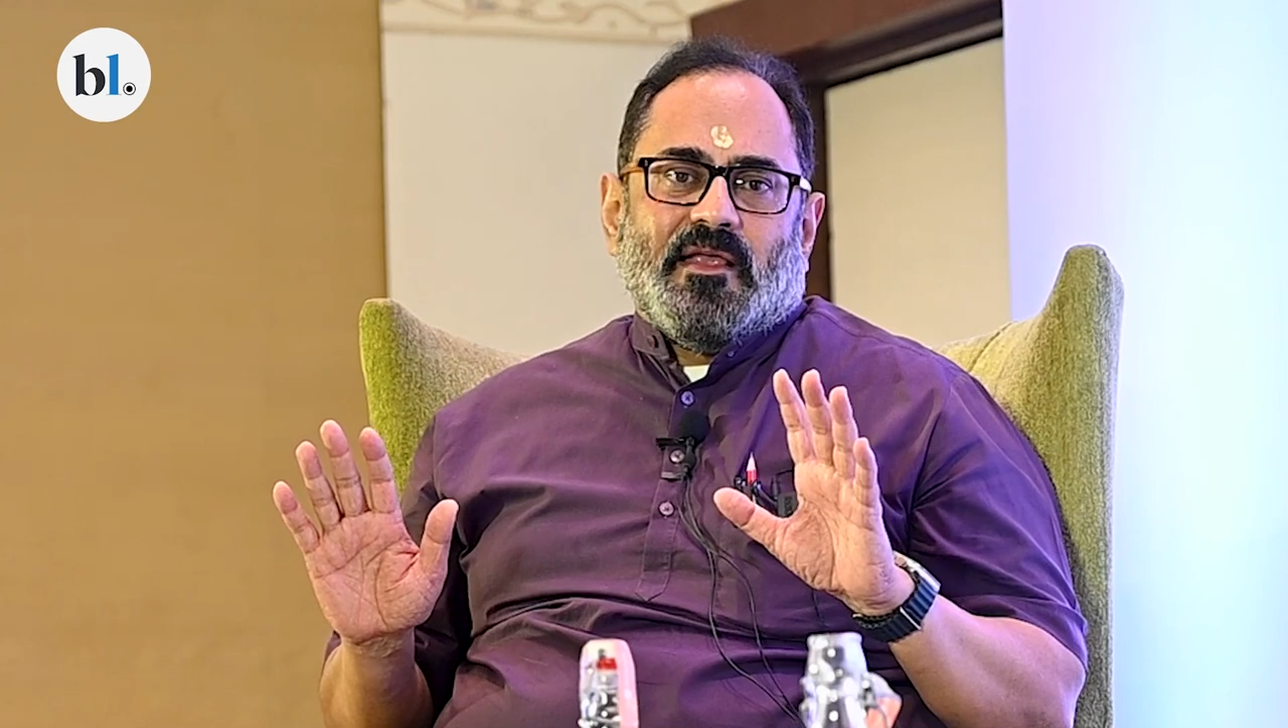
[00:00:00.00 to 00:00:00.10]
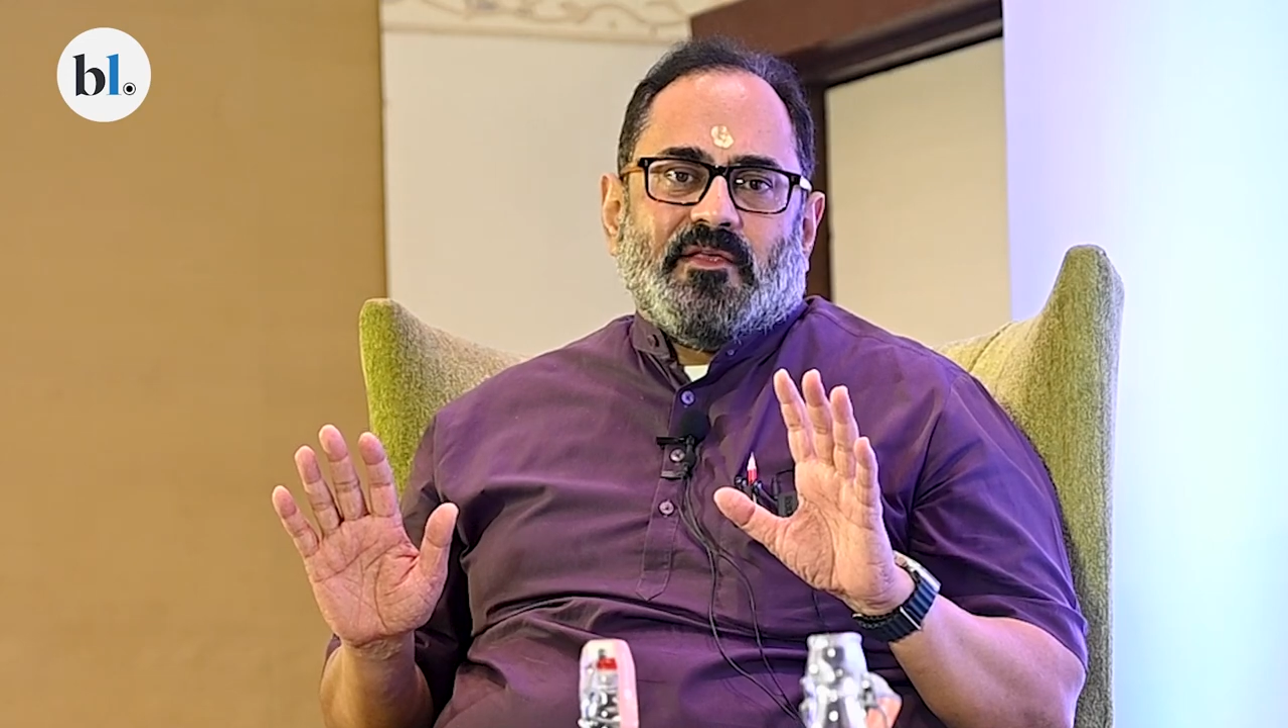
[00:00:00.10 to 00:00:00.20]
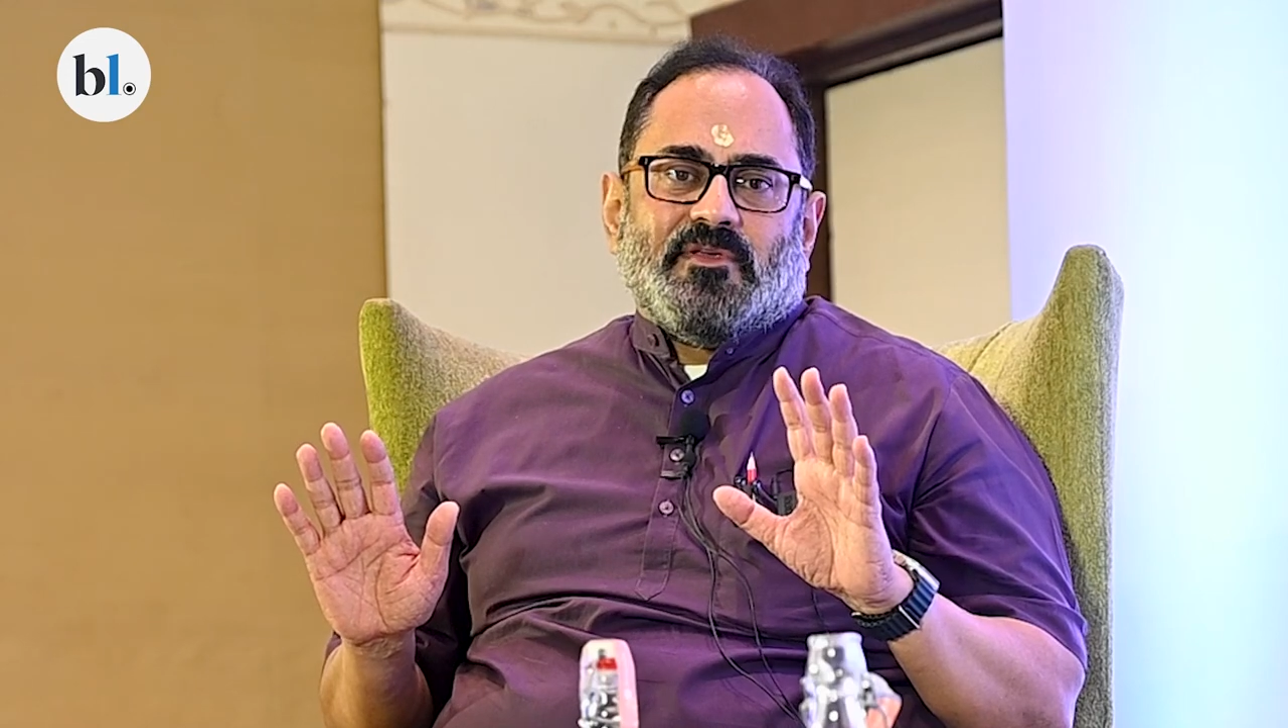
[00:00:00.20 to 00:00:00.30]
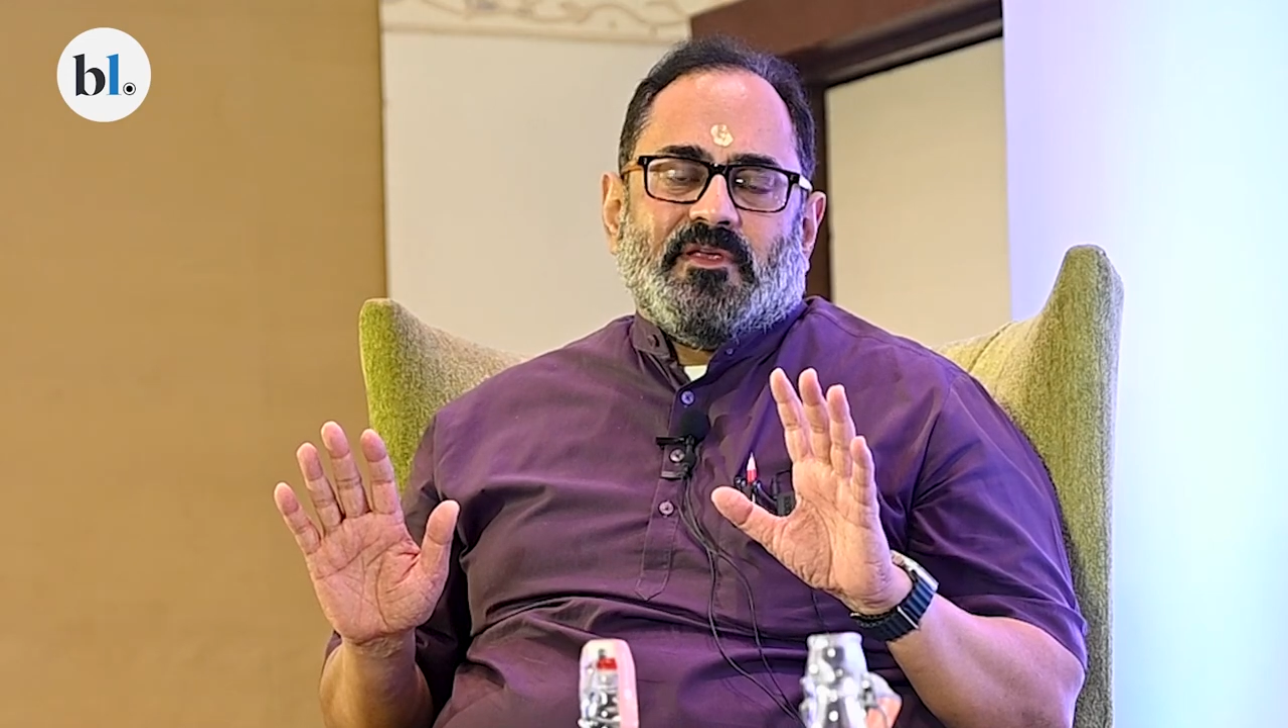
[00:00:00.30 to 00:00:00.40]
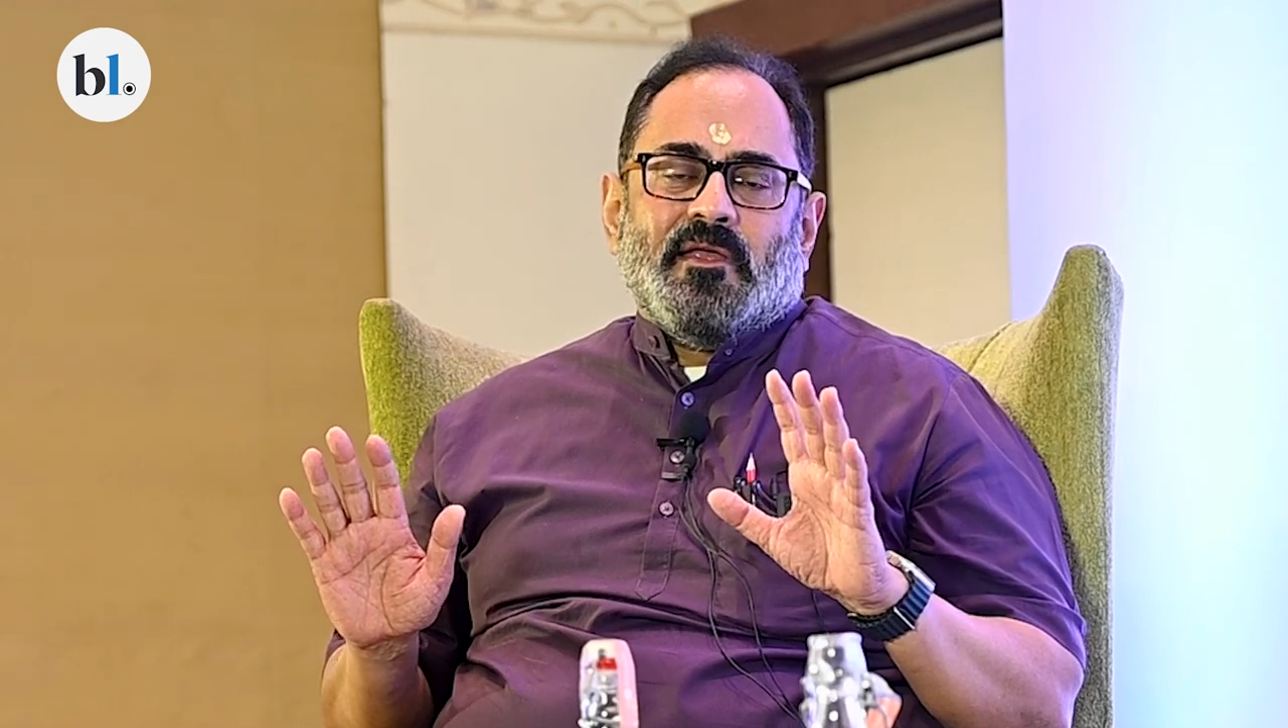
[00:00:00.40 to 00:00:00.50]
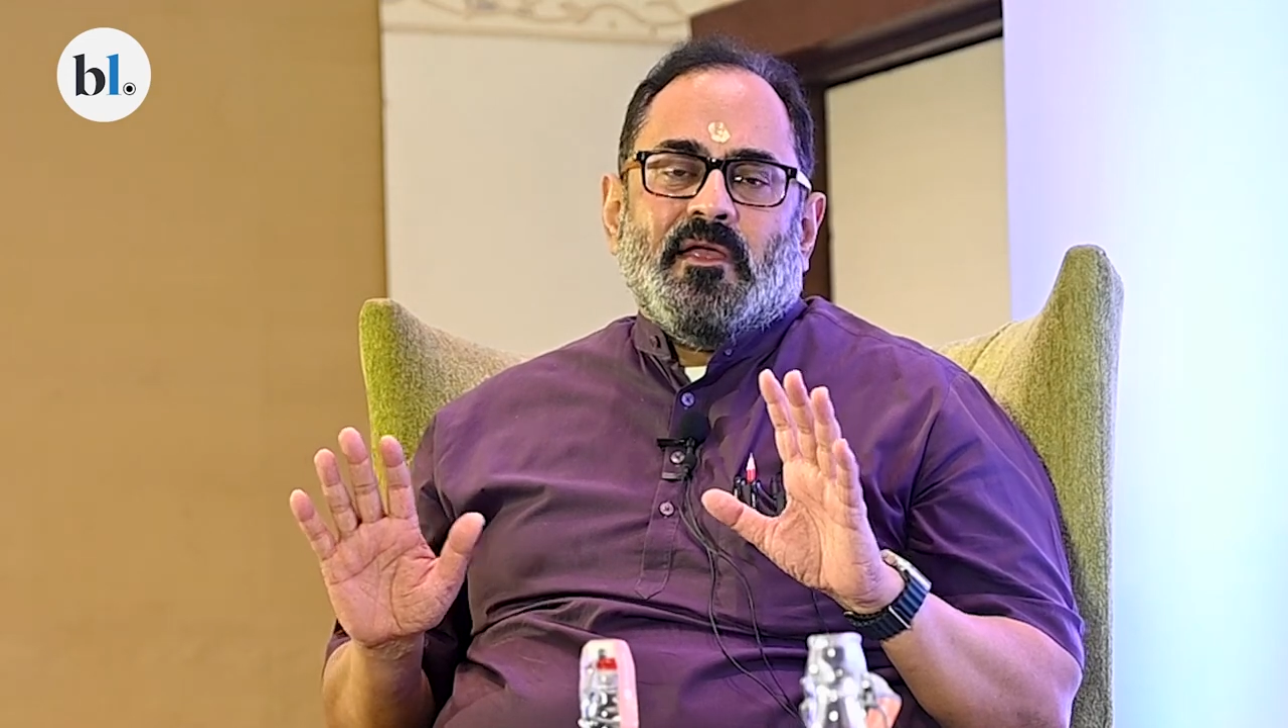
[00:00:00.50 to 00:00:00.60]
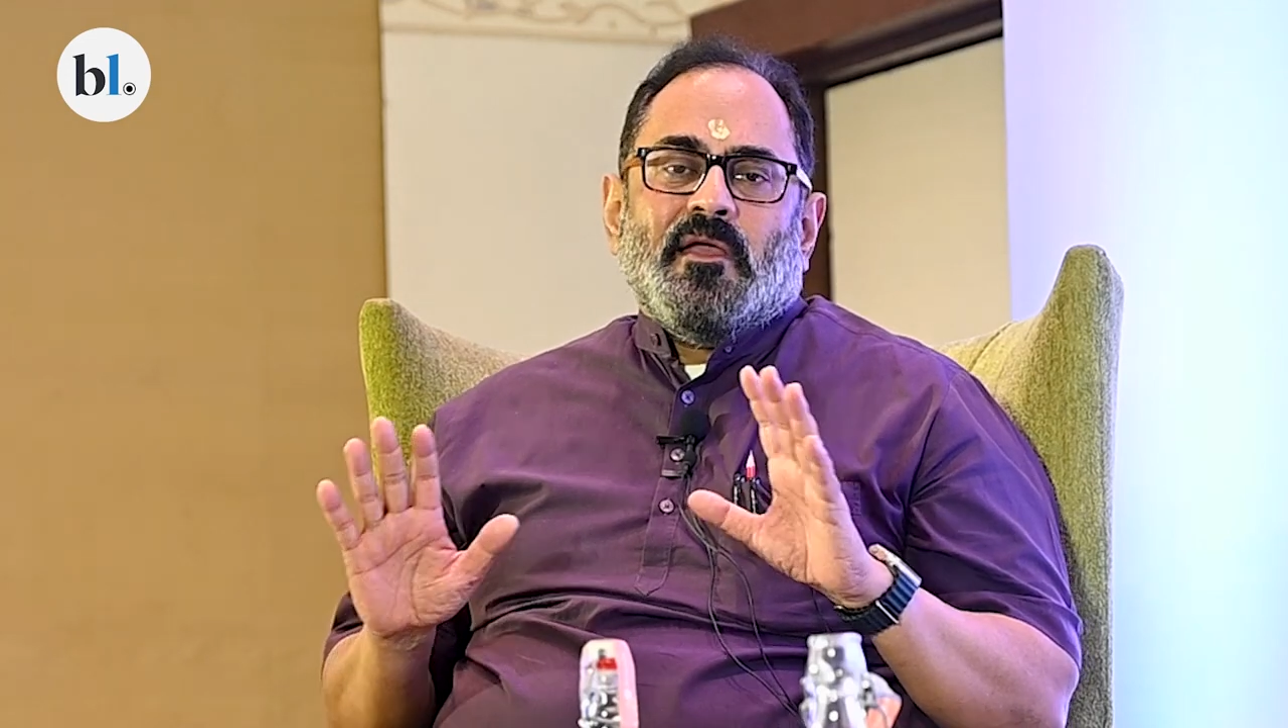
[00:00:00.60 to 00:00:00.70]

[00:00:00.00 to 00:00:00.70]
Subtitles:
hazy.